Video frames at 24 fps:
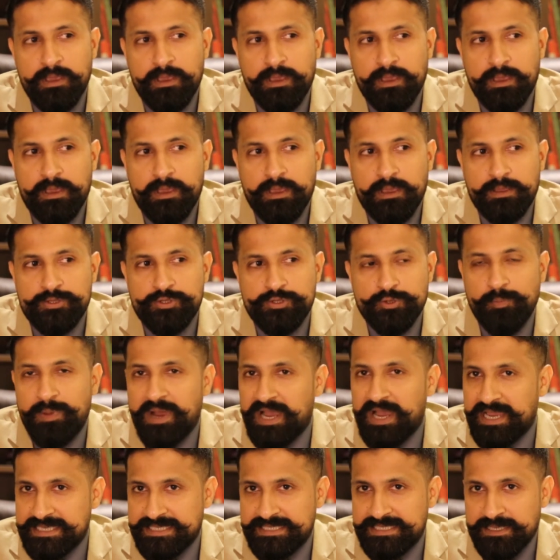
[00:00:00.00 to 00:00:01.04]
to buy
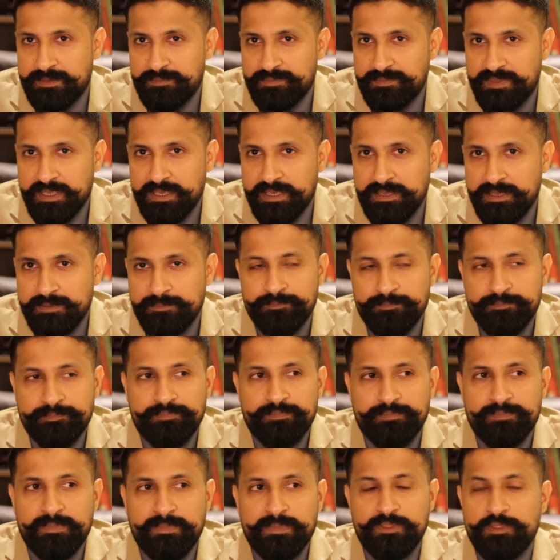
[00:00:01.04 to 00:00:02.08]
something,
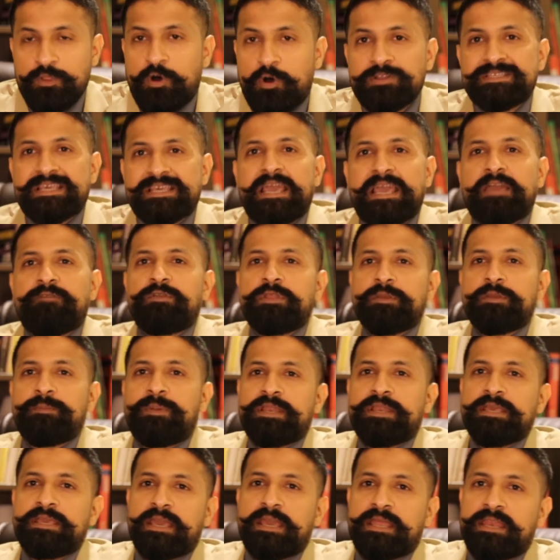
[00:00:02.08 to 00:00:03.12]
not everybody
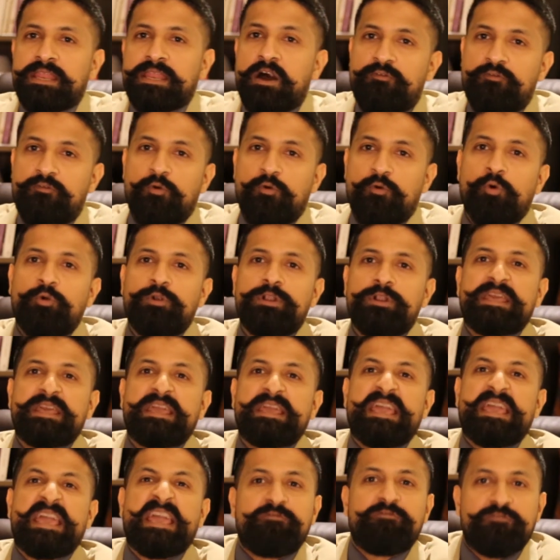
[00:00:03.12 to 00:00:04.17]
can afford
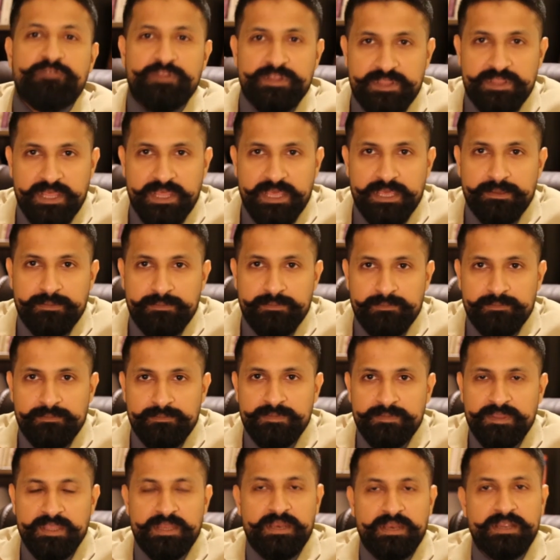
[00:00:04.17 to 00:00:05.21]
everything.
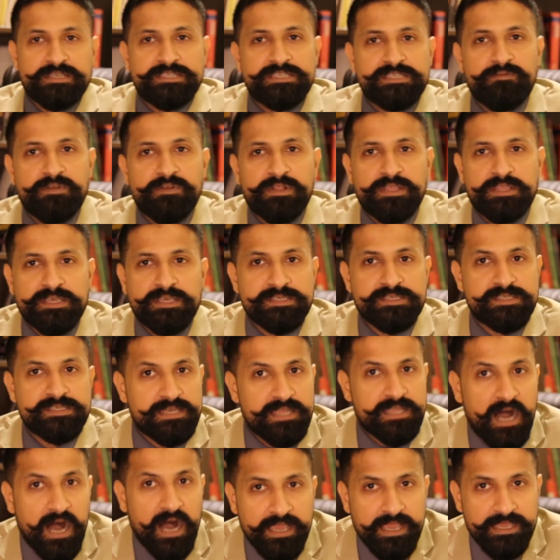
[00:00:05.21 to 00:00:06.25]
There are several things that
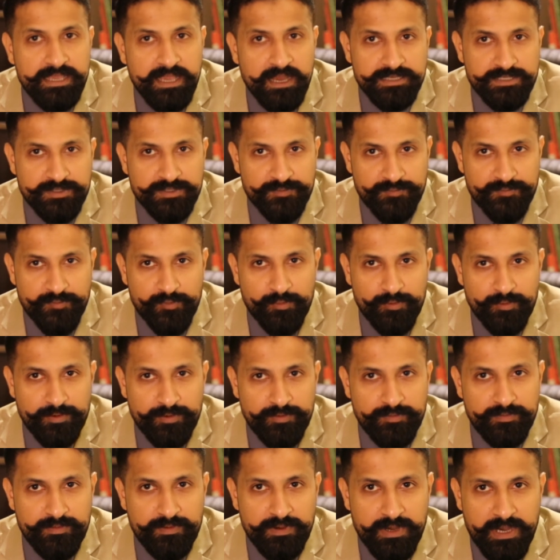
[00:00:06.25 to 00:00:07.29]
I can't afford.
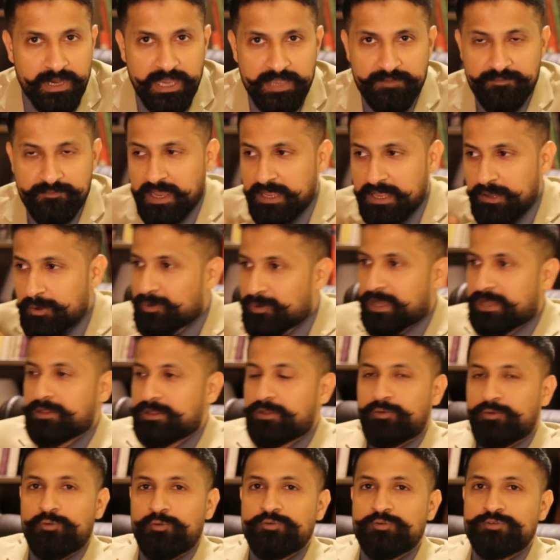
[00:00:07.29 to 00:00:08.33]
If I look at the
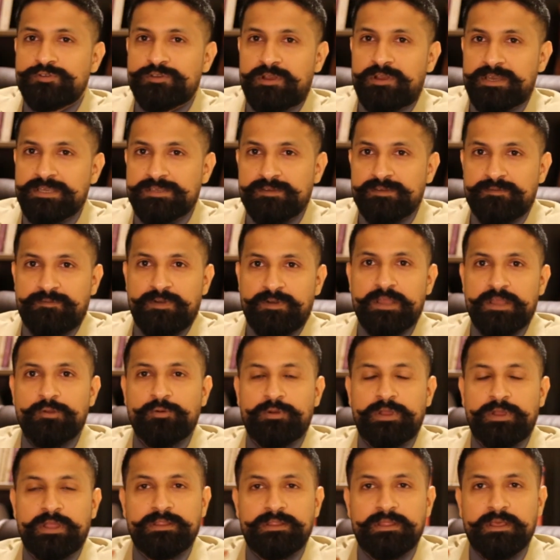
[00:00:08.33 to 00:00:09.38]
Rolls Royce, if I look
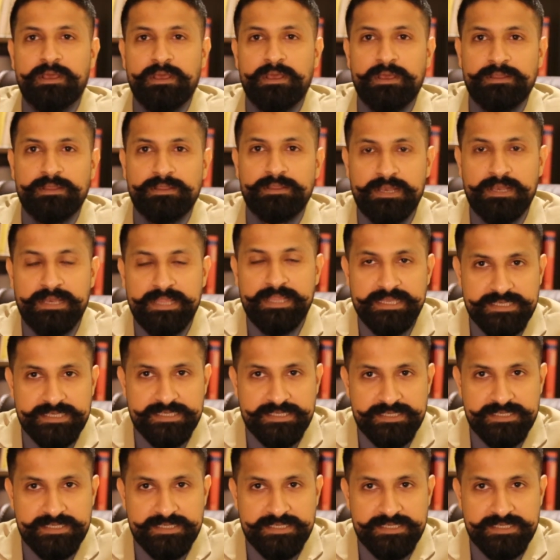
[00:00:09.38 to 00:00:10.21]
at the latest